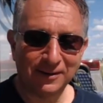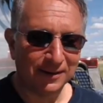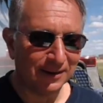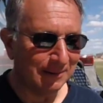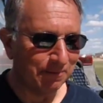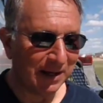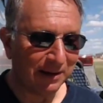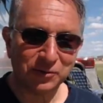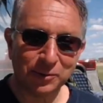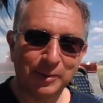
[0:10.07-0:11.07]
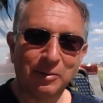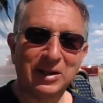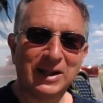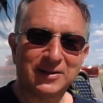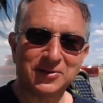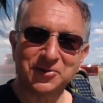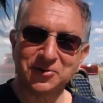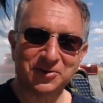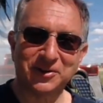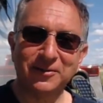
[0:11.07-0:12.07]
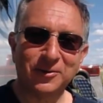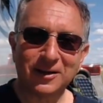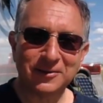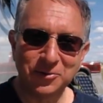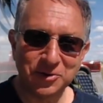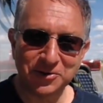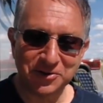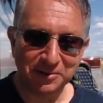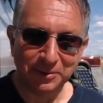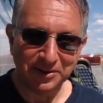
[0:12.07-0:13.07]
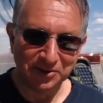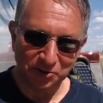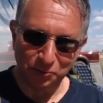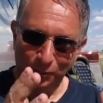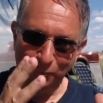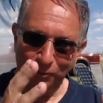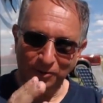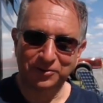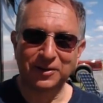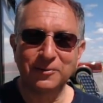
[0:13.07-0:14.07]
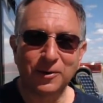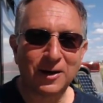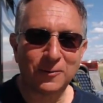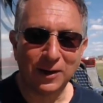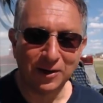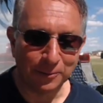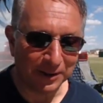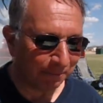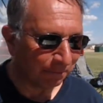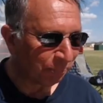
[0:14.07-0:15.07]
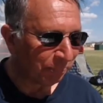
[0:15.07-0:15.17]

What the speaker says: Have to remember that because there's a Glenrock, New Jersey, but this is one word, Glenrock, Wyoming.